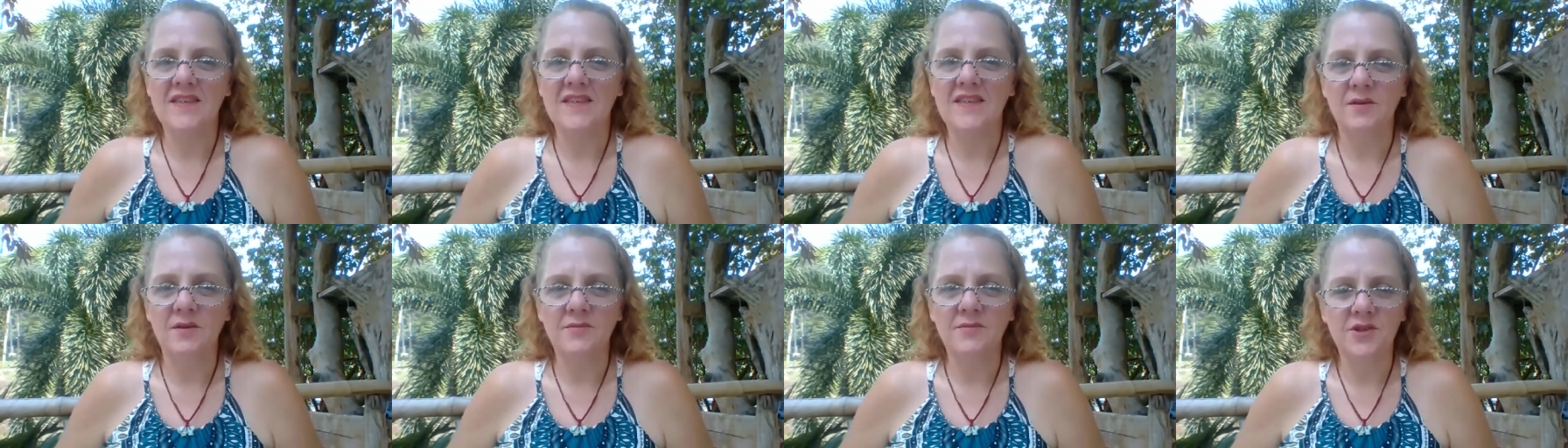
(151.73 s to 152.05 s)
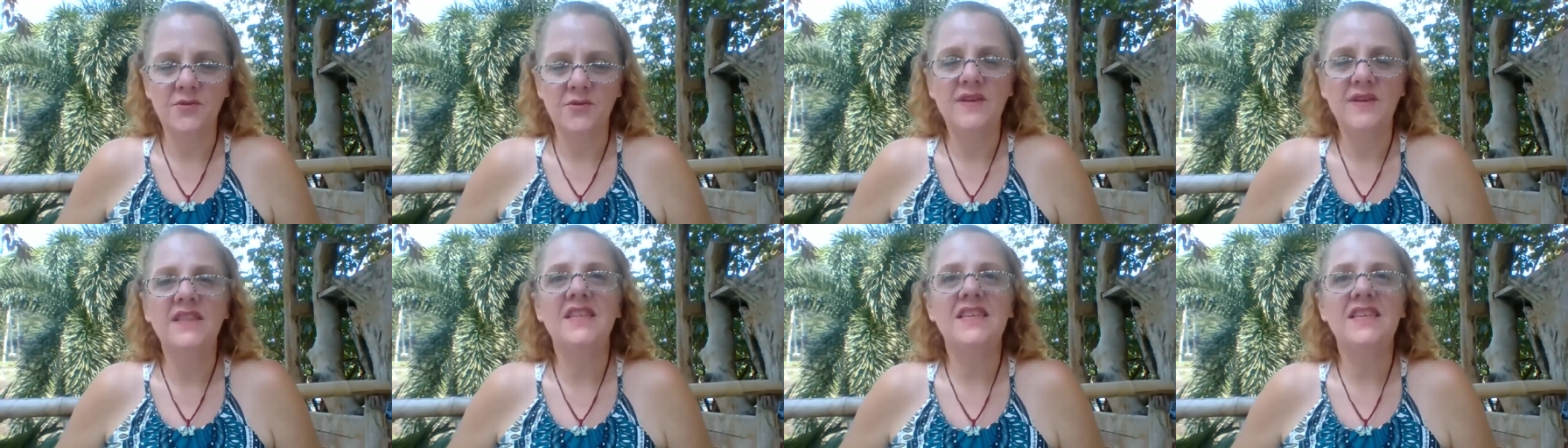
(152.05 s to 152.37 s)
So I'm
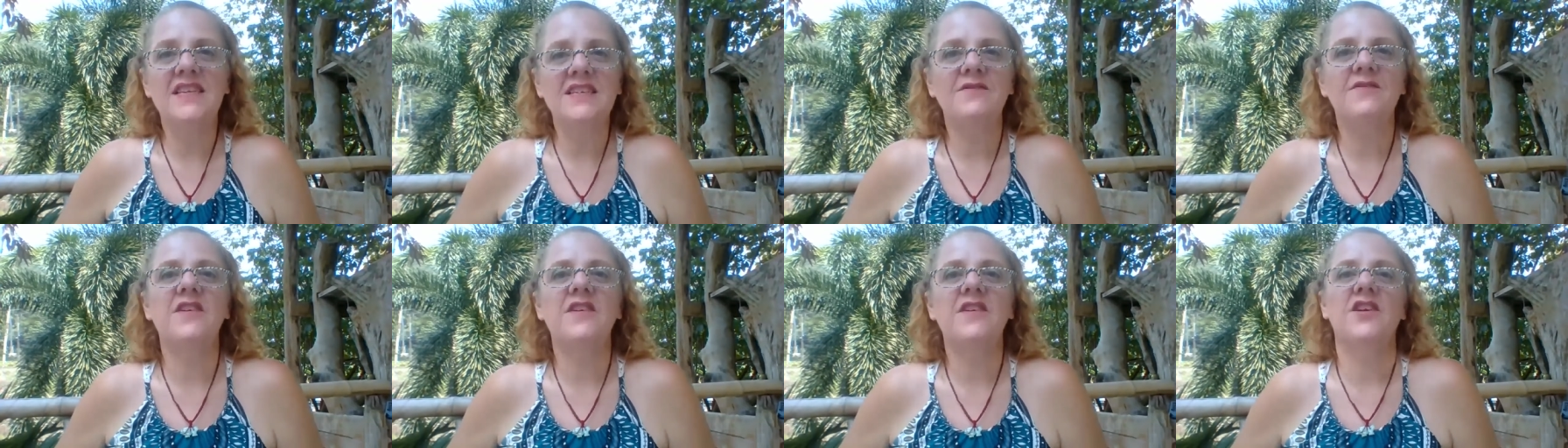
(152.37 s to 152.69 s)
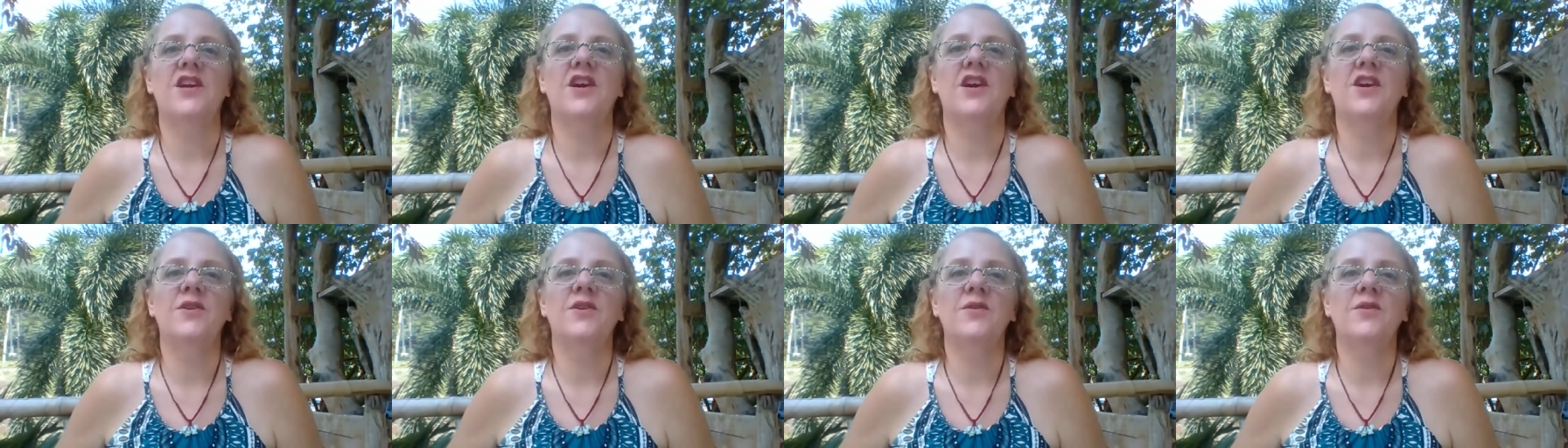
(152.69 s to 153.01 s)
doing these
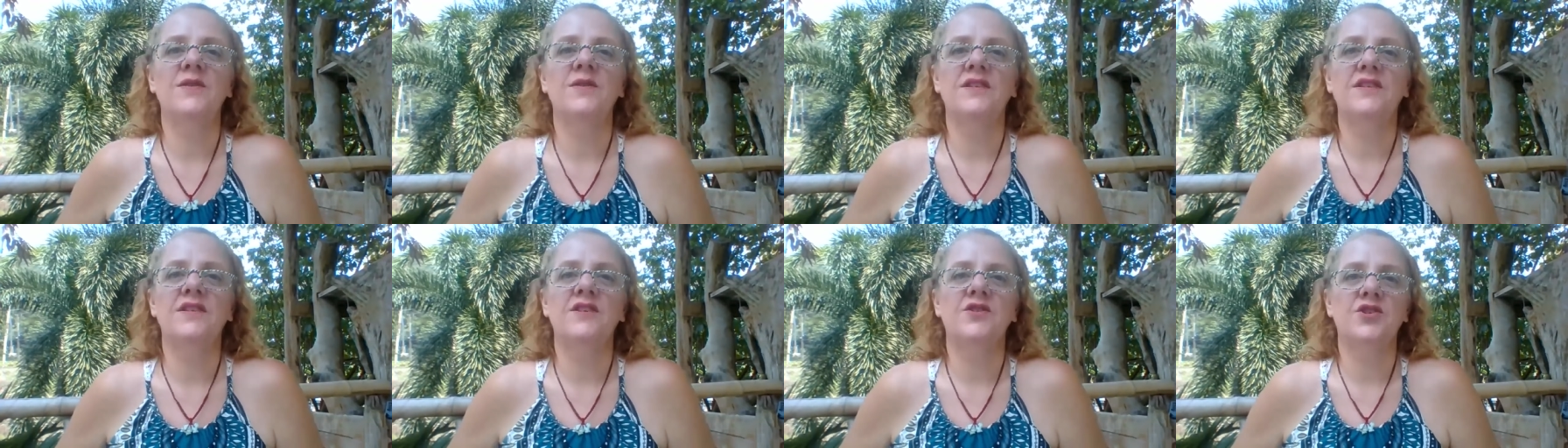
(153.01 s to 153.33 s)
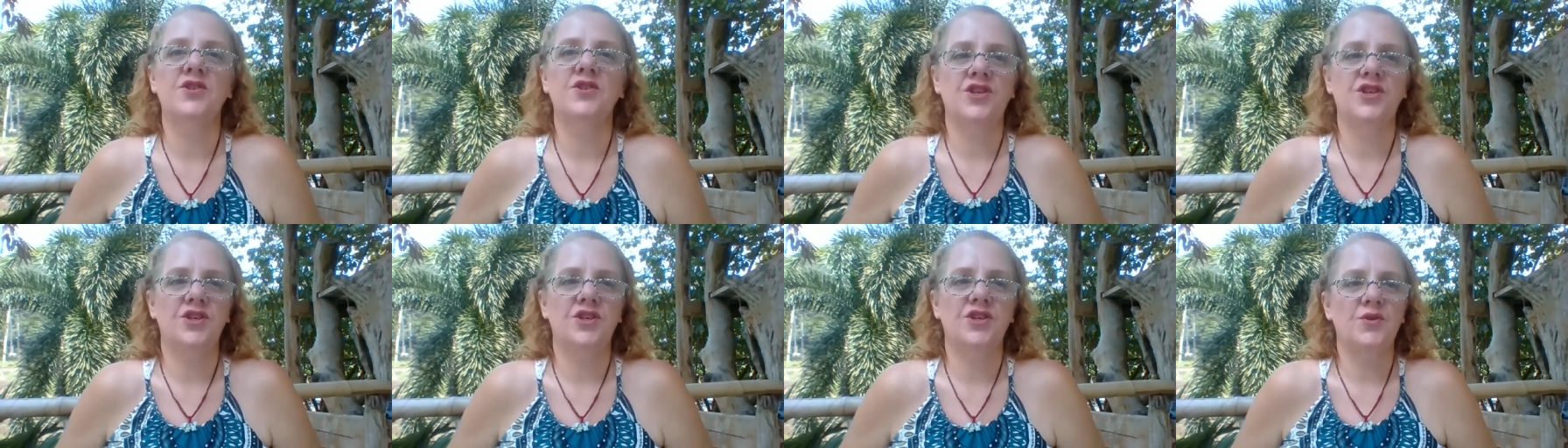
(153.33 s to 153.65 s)
videos
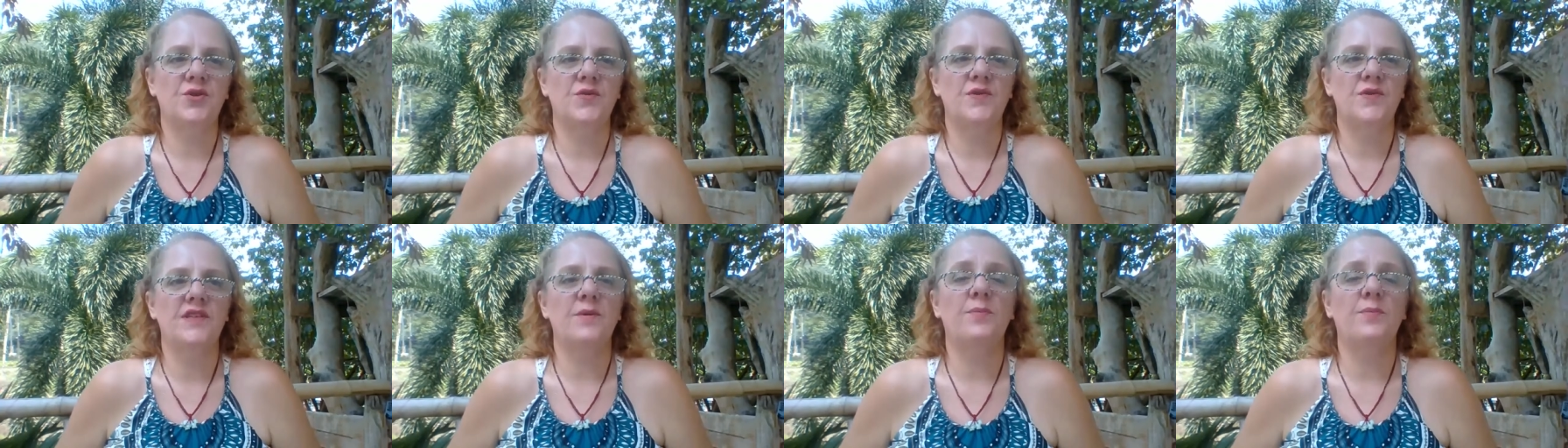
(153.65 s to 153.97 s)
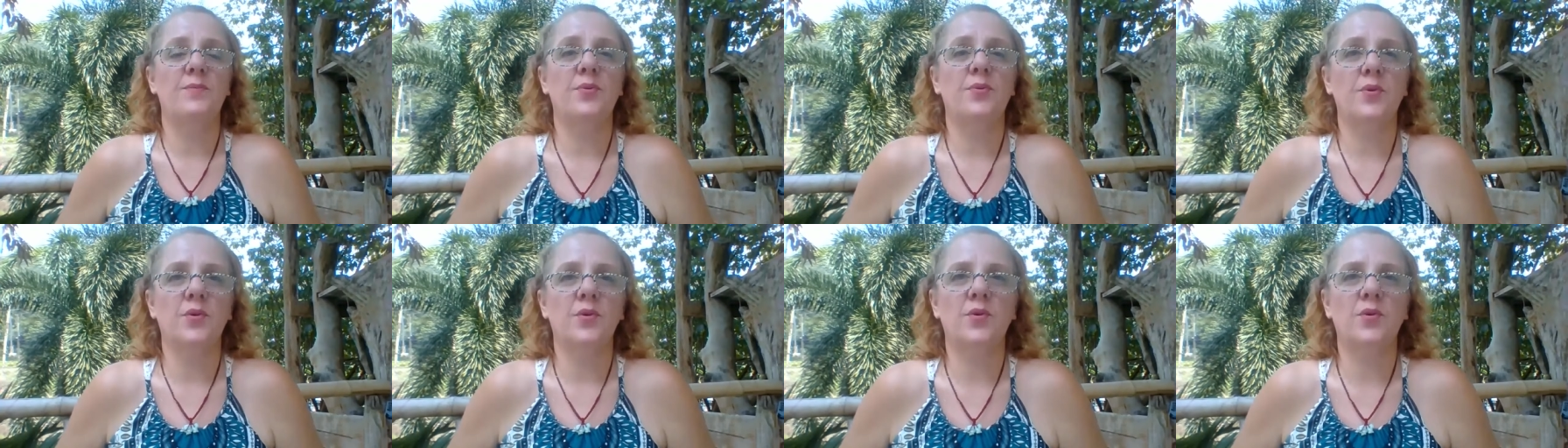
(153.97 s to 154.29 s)
to
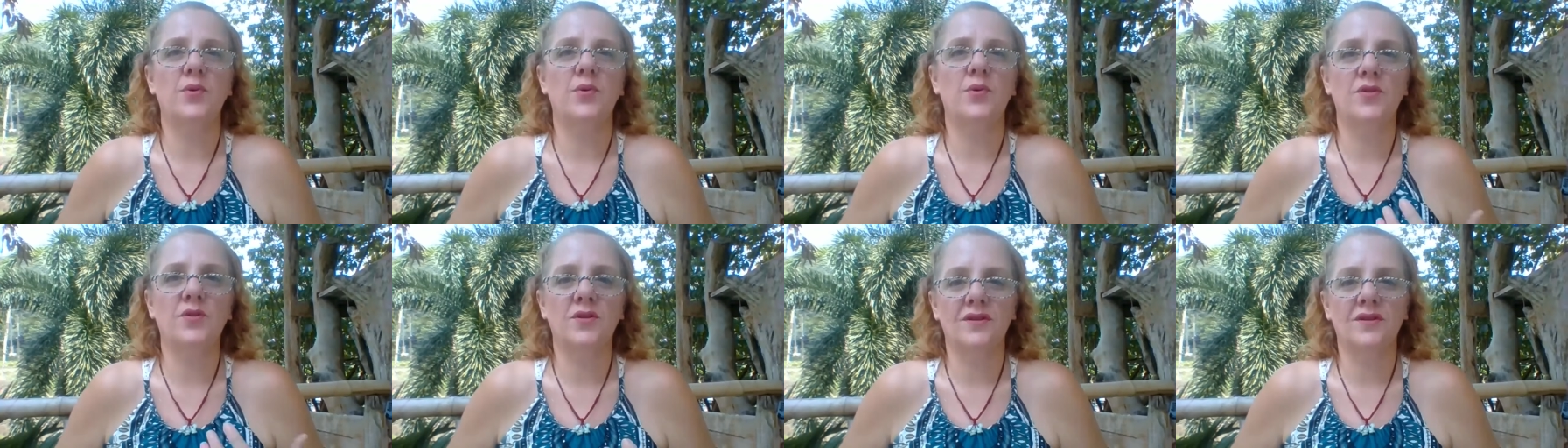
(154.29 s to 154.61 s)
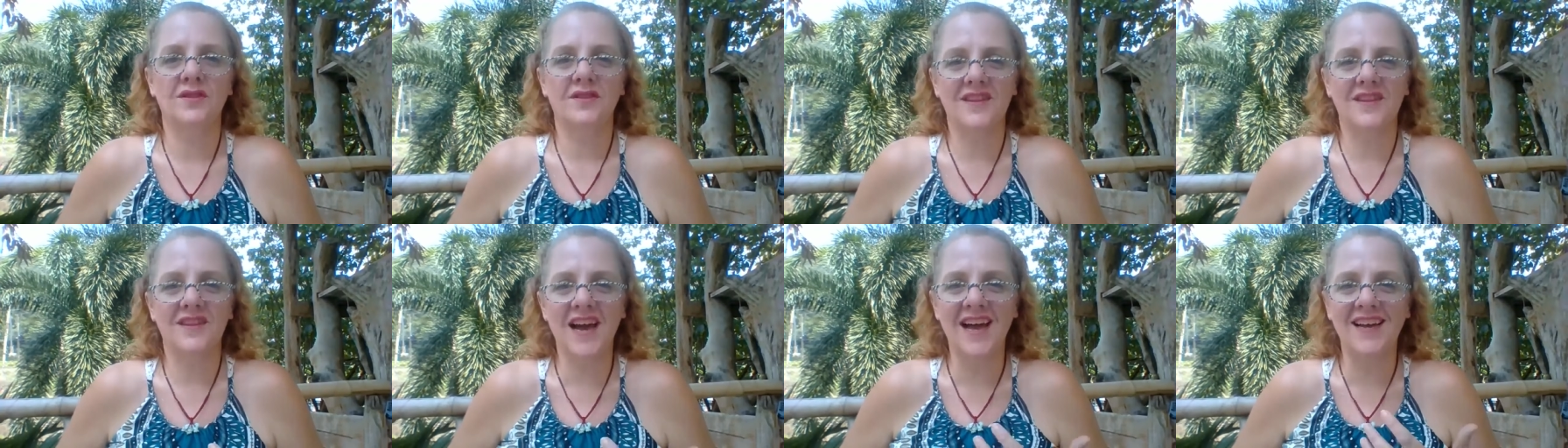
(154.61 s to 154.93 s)
support
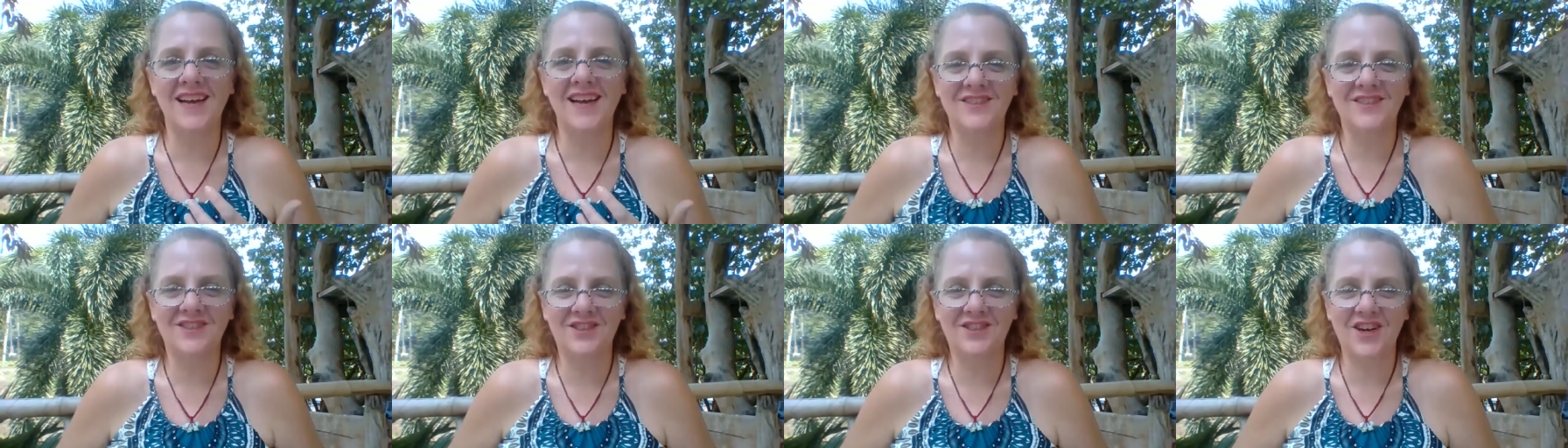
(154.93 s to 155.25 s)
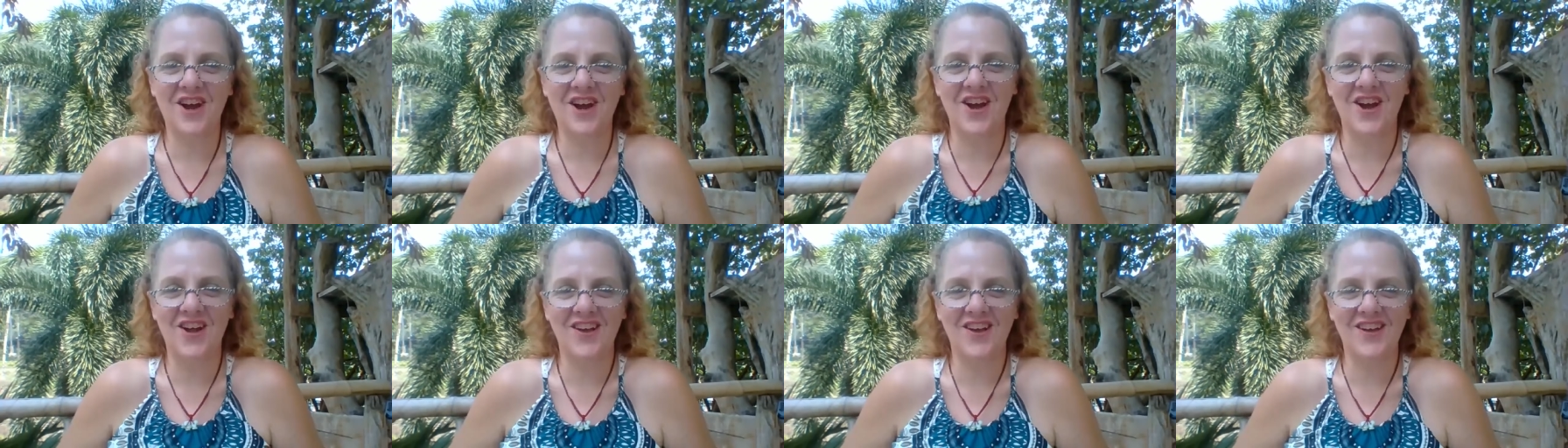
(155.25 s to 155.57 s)
that
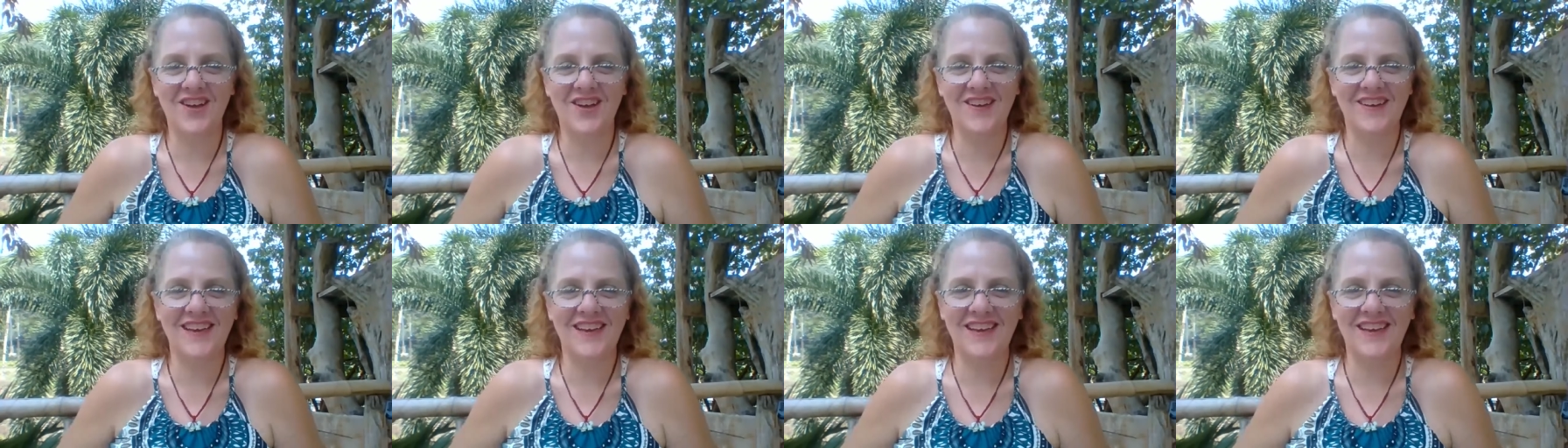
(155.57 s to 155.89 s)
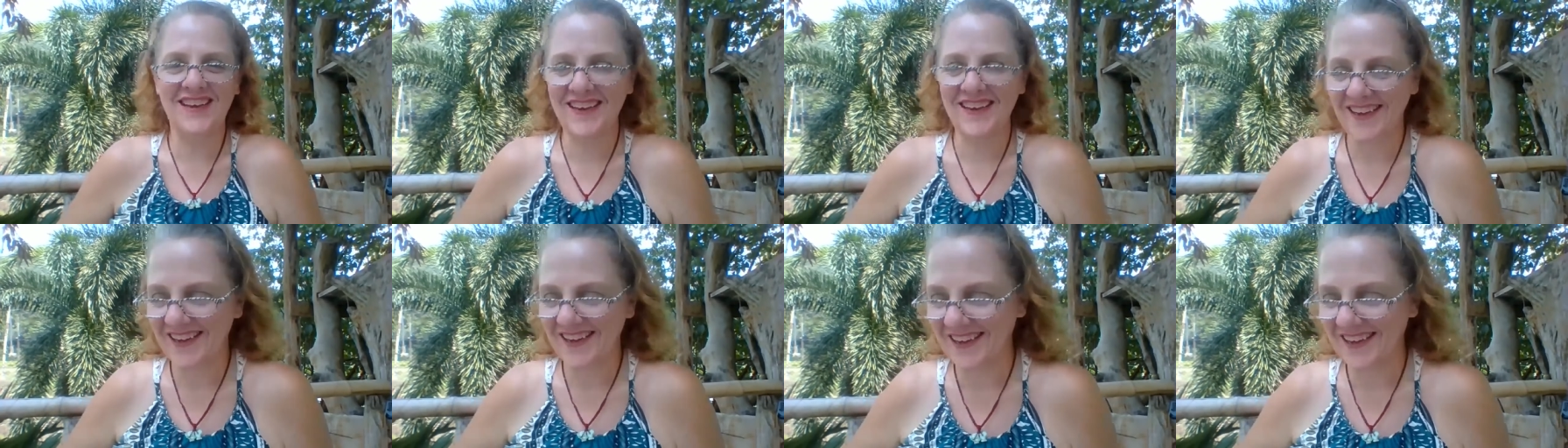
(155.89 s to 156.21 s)

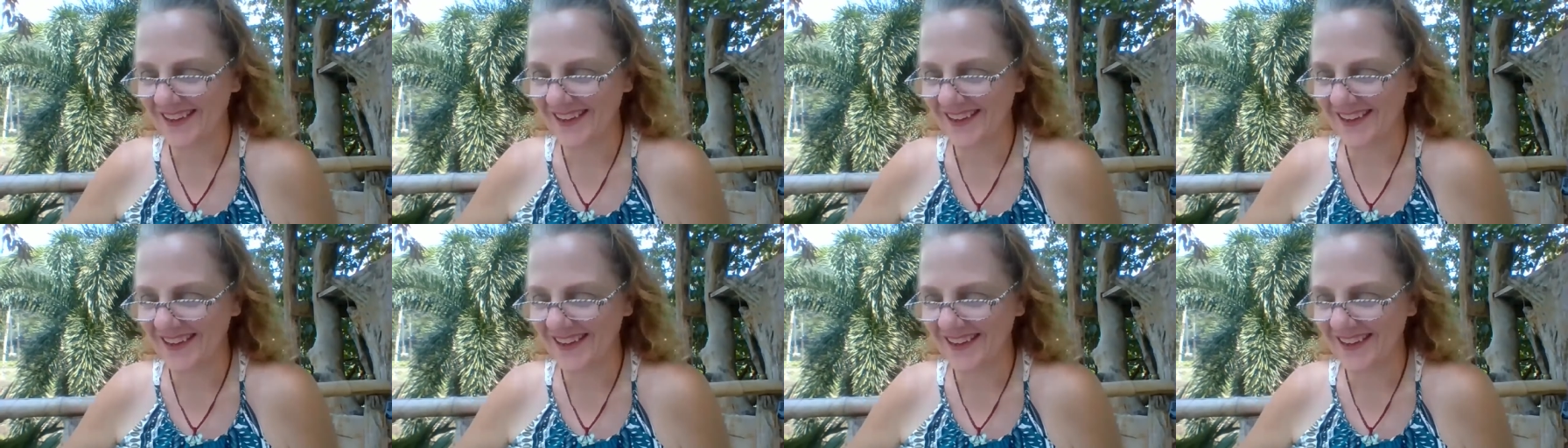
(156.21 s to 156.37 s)
journey.